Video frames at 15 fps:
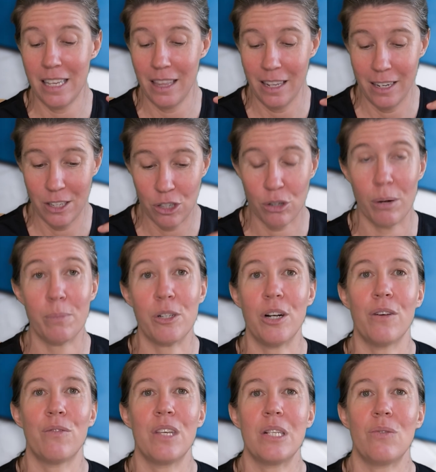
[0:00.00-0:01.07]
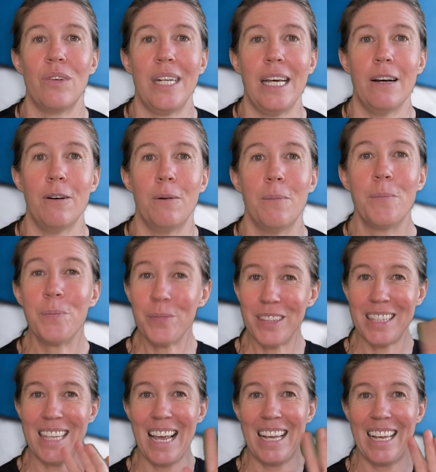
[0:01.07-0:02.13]
is in the description of this video.
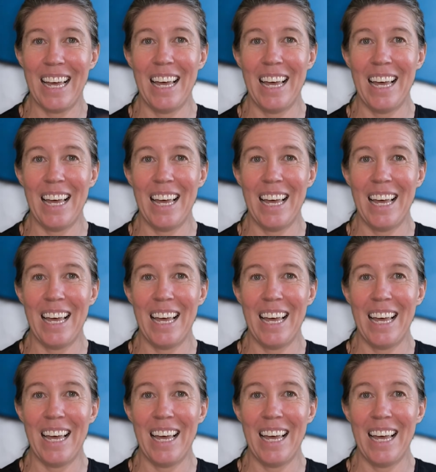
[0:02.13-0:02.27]
Take